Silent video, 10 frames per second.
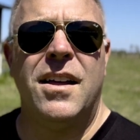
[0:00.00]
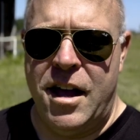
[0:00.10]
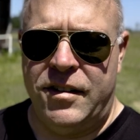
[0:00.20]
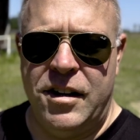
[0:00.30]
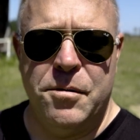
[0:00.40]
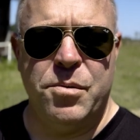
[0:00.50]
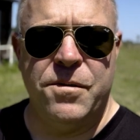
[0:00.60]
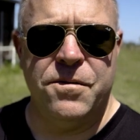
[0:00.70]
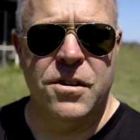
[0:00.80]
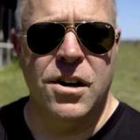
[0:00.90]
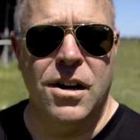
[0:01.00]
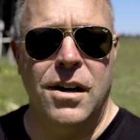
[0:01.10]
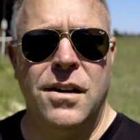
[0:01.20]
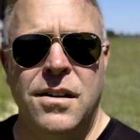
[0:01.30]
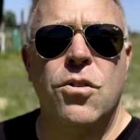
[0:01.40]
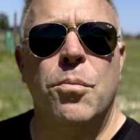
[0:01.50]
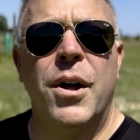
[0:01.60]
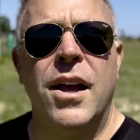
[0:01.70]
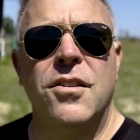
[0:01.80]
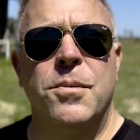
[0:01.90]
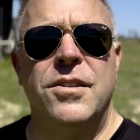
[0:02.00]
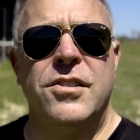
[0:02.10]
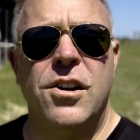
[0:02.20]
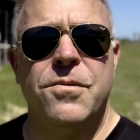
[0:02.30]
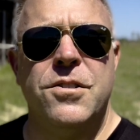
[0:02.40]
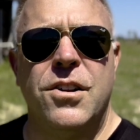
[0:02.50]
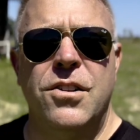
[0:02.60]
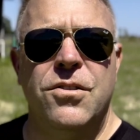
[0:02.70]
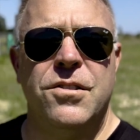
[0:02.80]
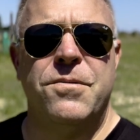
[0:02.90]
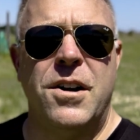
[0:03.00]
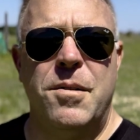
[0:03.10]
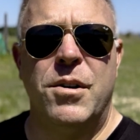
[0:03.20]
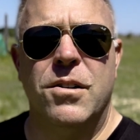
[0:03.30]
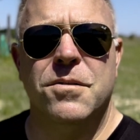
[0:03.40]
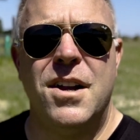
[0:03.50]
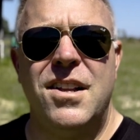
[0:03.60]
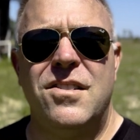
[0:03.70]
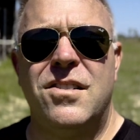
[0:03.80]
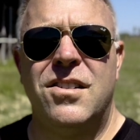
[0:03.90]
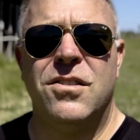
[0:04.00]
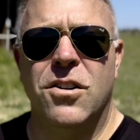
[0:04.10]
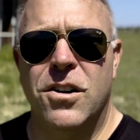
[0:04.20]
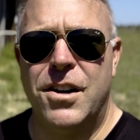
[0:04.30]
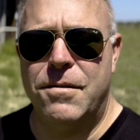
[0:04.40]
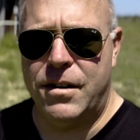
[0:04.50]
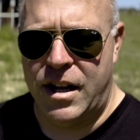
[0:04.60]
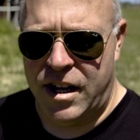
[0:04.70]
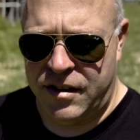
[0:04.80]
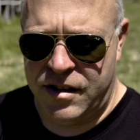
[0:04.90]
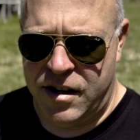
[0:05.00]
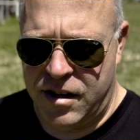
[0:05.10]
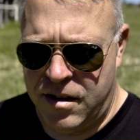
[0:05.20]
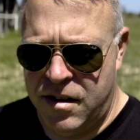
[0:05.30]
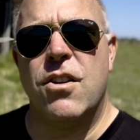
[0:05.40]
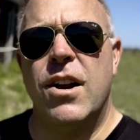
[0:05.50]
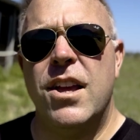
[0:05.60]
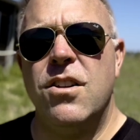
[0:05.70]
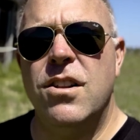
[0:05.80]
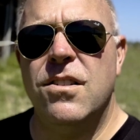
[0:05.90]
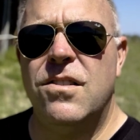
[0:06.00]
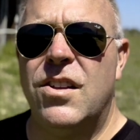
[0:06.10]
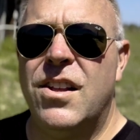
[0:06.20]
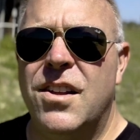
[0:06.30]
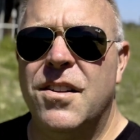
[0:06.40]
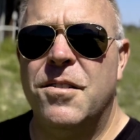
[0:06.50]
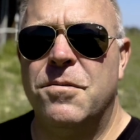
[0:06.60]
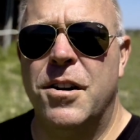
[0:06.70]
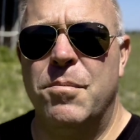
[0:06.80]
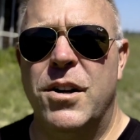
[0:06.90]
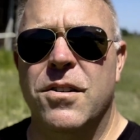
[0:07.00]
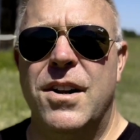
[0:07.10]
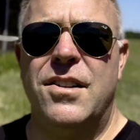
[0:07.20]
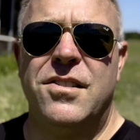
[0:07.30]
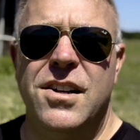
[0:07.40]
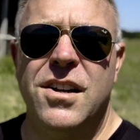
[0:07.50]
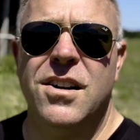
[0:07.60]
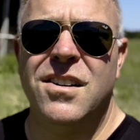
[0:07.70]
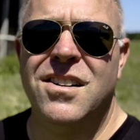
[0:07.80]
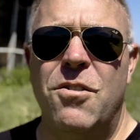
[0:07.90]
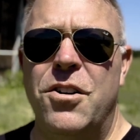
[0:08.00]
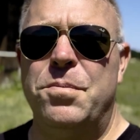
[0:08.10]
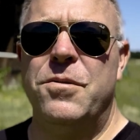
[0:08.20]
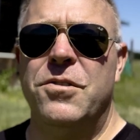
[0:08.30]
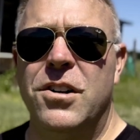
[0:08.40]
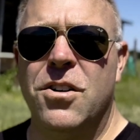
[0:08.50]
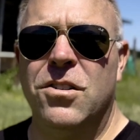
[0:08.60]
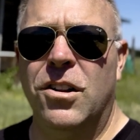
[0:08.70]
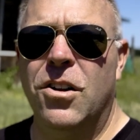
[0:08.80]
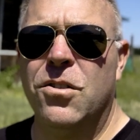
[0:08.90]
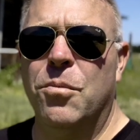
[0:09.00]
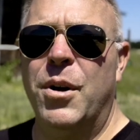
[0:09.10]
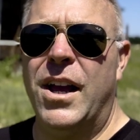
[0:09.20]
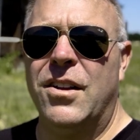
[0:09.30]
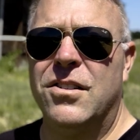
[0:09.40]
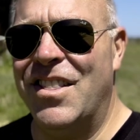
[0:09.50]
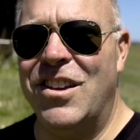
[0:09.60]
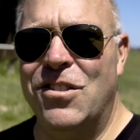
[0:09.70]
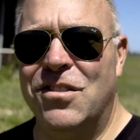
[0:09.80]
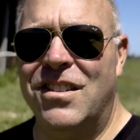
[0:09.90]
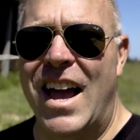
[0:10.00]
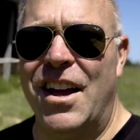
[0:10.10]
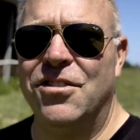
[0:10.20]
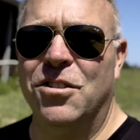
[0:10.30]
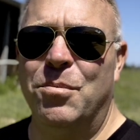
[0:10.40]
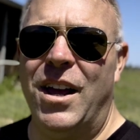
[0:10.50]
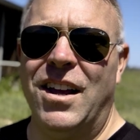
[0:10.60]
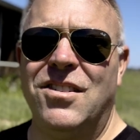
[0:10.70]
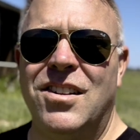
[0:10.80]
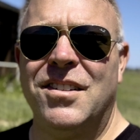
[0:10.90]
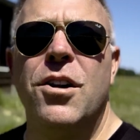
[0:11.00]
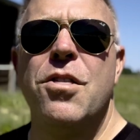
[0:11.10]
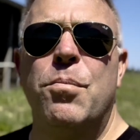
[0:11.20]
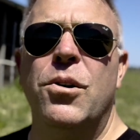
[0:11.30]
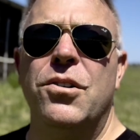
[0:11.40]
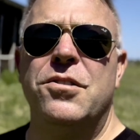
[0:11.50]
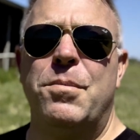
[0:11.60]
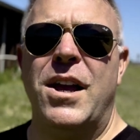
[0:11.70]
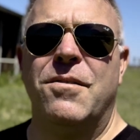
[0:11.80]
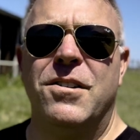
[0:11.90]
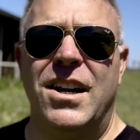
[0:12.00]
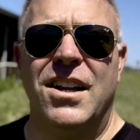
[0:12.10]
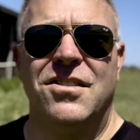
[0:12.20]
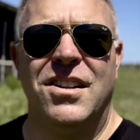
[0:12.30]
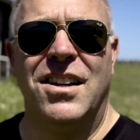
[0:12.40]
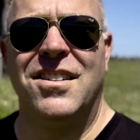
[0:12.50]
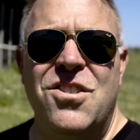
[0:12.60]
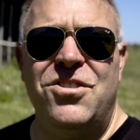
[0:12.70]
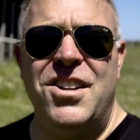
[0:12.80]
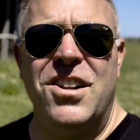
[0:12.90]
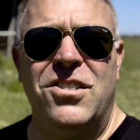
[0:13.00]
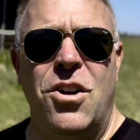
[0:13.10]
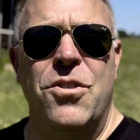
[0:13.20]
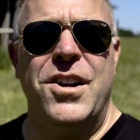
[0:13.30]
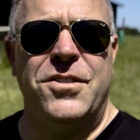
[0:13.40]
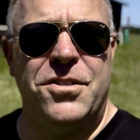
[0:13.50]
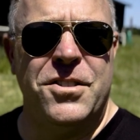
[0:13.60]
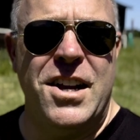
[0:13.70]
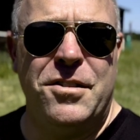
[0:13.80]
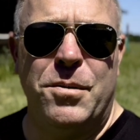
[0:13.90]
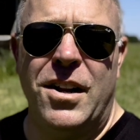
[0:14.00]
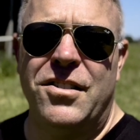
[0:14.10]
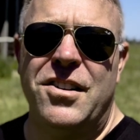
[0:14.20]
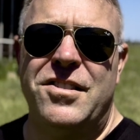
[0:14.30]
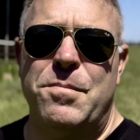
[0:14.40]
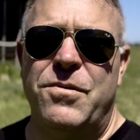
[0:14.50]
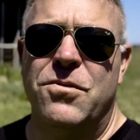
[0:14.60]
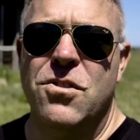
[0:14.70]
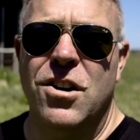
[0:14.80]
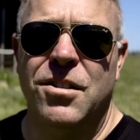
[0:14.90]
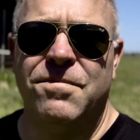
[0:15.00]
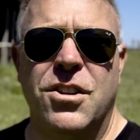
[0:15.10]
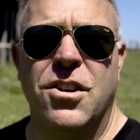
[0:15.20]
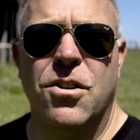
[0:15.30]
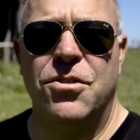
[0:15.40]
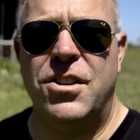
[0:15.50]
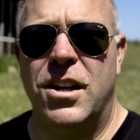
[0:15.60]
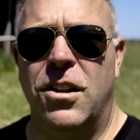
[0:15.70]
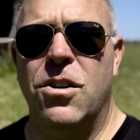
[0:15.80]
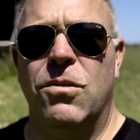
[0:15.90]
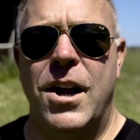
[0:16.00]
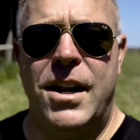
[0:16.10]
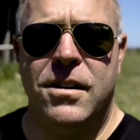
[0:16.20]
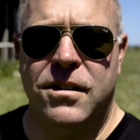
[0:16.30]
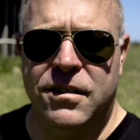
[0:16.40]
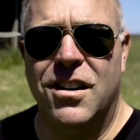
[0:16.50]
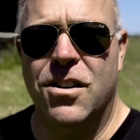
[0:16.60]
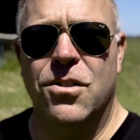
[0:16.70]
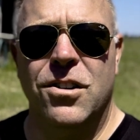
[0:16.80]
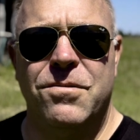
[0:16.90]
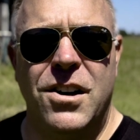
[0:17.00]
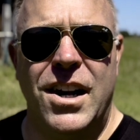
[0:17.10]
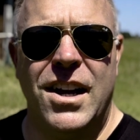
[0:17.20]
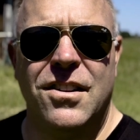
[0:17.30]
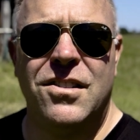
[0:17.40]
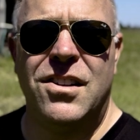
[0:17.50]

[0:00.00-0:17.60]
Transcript: I tend to prefer local banks myself. You can usually find better rates, or even at like credit unions. Find better rates there. I've always preferred going to local banks, not the huge national banks. What are the pros of bank financing? So usually there's lower interest rates, but as I said before, you can negotiate a low rate on an owner finance.